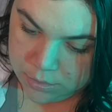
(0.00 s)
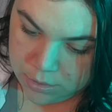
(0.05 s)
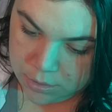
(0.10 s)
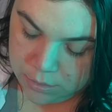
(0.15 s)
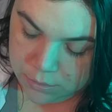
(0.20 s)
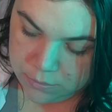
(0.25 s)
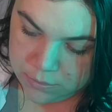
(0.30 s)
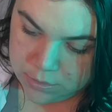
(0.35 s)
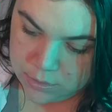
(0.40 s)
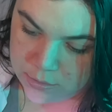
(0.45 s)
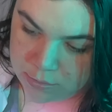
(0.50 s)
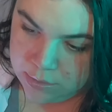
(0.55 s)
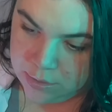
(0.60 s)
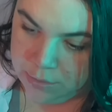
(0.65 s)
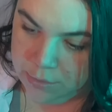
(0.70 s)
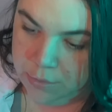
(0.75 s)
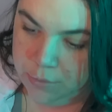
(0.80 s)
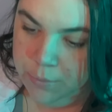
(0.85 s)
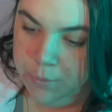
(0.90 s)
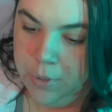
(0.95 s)
I know it sounds a
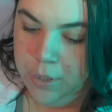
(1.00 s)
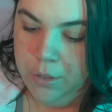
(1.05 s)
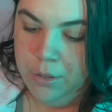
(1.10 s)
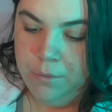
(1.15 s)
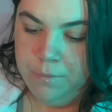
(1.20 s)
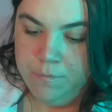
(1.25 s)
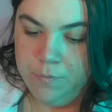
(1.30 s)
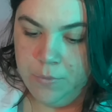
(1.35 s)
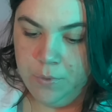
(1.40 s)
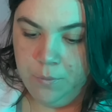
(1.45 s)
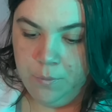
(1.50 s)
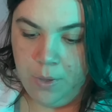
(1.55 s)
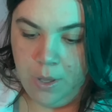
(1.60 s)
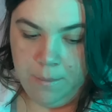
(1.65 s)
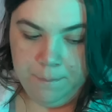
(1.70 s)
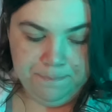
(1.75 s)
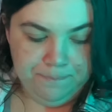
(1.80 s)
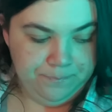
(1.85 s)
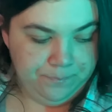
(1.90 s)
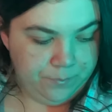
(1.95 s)
little weird. Okay.
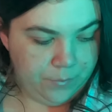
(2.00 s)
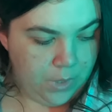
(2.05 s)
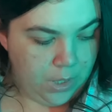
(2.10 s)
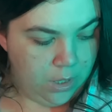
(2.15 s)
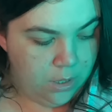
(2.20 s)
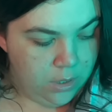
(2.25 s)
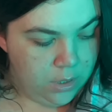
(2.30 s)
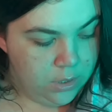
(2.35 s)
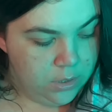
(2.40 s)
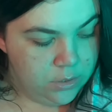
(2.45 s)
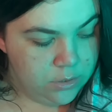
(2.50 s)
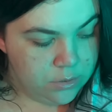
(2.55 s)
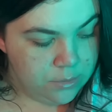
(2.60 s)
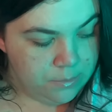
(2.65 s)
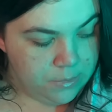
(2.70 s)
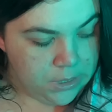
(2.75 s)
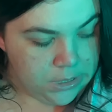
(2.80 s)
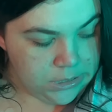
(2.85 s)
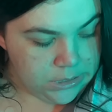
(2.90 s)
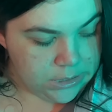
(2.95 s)
So I'm
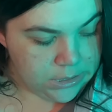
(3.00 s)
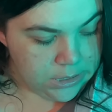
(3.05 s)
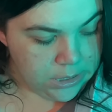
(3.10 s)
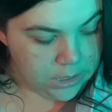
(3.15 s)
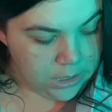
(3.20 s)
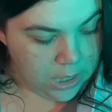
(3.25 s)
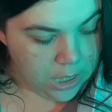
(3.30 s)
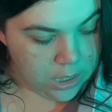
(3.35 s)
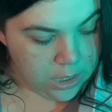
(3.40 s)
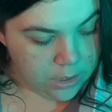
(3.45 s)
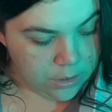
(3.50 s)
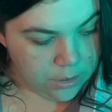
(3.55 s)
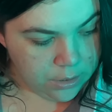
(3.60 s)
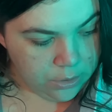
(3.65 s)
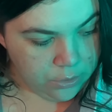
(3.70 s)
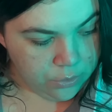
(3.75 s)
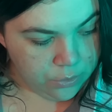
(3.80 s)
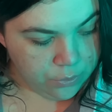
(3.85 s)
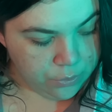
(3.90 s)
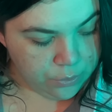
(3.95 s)
not seeing
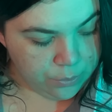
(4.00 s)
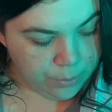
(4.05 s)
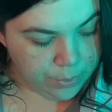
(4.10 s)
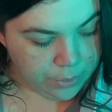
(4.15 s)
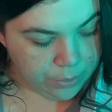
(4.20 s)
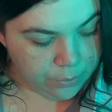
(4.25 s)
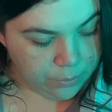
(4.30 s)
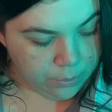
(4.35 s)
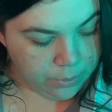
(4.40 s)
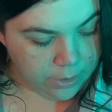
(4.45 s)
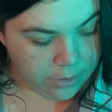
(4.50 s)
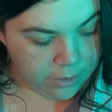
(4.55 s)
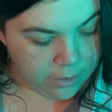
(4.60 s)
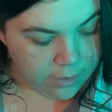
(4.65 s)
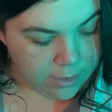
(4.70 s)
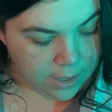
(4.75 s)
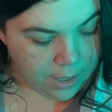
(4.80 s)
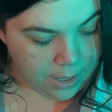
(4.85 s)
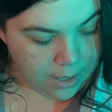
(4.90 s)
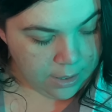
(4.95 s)
anything notable with
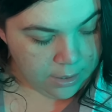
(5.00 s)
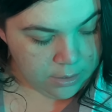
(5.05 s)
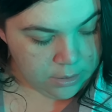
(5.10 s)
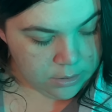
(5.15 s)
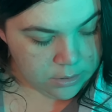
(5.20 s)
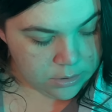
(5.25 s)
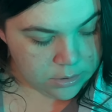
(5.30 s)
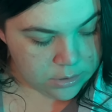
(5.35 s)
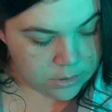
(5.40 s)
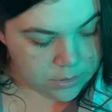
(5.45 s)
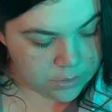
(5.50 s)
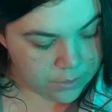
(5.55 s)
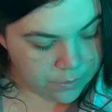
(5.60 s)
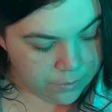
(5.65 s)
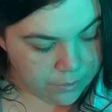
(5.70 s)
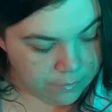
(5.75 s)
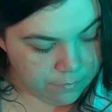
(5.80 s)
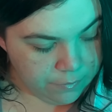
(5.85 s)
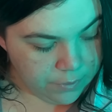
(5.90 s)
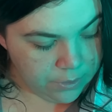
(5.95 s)
that. So
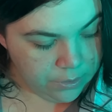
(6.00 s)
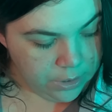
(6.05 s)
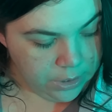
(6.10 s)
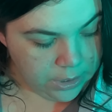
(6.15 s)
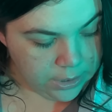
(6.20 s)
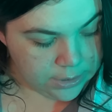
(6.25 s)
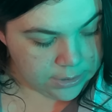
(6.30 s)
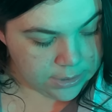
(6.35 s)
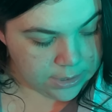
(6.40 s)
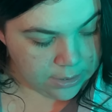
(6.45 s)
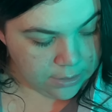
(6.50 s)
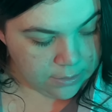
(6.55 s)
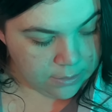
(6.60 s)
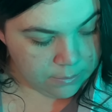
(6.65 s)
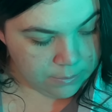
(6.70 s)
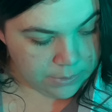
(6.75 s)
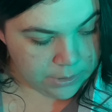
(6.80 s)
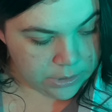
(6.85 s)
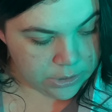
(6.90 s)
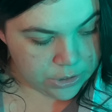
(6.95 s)
the very next thing that I'm
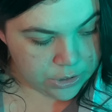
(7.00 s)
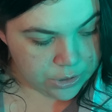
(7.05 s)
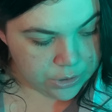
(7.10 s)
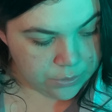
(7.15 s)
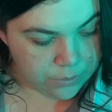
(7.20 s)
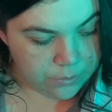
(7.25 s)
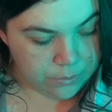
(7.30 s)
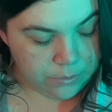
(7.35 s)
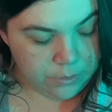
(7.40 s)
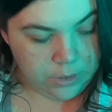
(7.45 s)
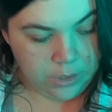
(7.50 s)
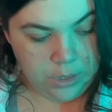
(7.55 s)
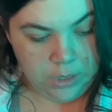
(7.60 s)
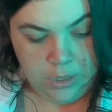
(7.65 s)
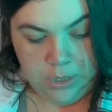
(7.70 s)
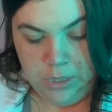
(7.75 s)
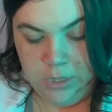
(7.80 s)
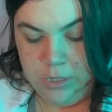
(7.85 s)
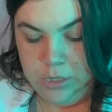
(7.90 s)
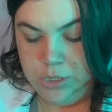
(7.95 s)
going to do,
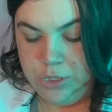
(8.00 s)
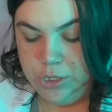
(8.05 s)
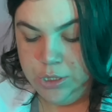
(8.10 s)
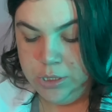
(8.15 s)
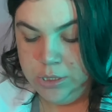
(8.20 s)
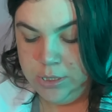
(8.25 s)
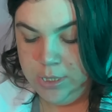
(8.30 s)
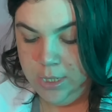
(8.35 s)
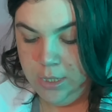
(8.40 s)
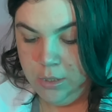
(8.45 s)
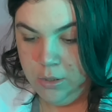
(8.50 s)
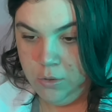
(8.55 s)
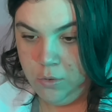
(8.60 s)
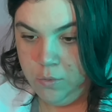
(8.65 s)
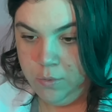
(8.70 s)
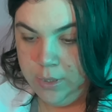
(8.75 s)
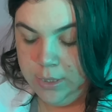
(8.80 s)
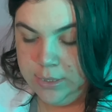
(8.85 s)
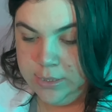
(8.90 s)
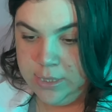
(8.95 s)
let's just take a
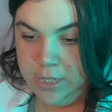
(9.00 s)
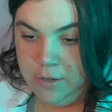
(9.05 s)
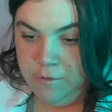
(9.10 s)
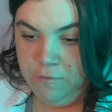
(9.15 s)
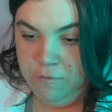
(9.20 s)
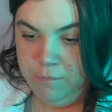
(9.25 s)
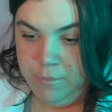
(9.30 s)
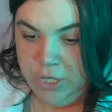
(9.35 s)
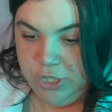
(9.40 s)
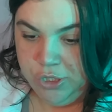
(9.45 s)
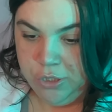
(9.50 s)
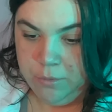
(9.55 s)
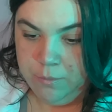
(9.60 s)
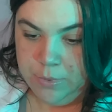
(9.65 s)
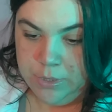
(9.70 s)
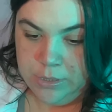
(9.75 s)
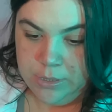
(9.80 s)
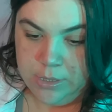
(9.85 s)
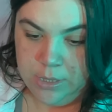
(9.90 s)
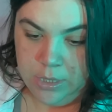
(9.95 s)
quick set of
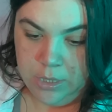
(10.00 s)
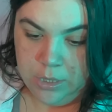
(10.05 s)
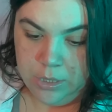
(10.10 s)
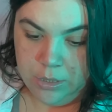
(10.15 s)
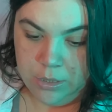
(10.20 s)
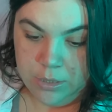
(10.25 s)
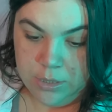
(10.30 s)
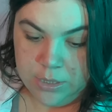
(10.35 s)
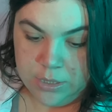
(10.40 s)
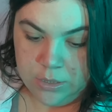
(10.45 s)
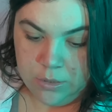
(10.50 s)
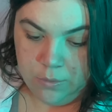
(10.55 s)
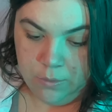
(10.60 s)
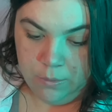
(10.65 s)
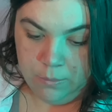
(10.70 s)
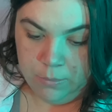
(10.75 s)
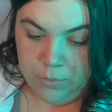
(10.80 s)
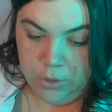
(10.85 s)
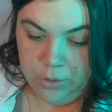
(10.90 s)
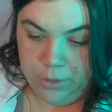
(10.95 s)
measurements here. So
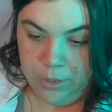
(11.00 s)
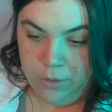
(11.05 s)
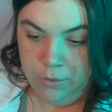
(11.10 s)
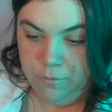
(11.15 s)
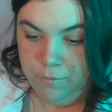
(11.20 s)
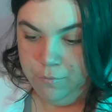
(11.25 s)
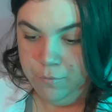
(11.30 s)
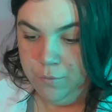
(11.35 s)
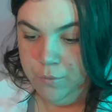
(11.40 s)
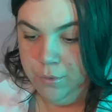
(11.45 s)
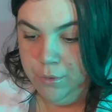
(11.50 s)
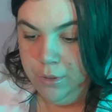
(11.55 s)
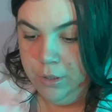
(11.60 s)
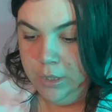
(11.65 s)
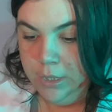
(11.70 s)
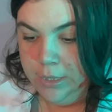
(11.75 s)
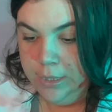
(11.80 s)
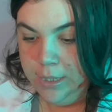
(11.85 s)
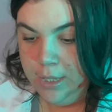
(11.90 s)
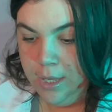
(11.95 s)
I'm looking for,
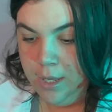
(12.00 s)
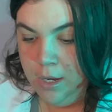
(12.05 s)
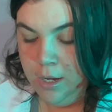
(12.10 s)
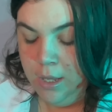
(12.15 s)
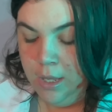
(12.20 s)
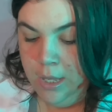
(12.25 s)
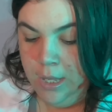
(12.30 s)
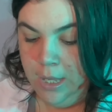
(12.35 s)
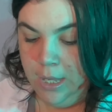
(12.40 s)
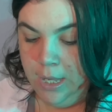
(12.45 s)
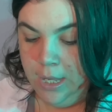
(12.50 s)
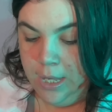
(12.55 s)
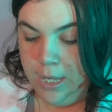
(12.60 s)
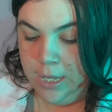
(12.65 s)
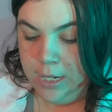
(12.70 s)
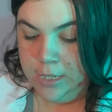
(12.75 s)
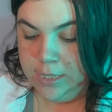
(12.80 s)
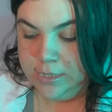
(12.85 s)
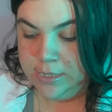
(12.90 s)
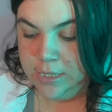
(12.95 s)
again,
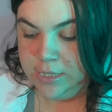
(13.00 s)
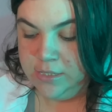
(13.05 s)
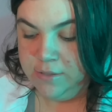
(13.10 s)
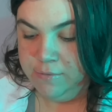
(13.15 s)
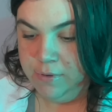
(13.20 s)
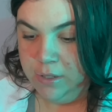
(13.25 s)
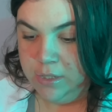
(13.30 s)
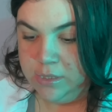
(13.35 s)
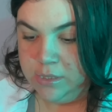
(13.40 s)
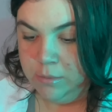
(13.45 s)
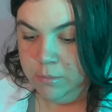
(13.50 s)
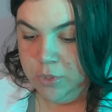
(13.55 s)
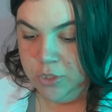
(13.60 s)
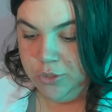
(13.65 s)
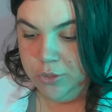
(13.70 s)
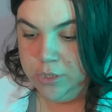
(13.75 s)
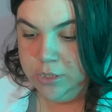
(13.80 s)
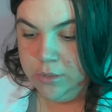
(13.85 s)
any signs of asymmetry.